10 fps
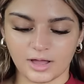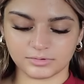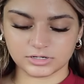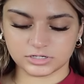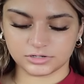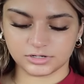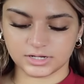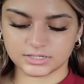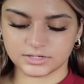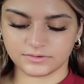I'm gonna show you
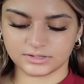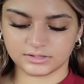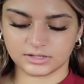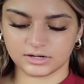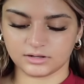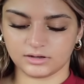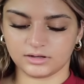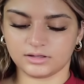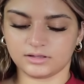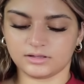guys everything that I
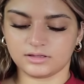got.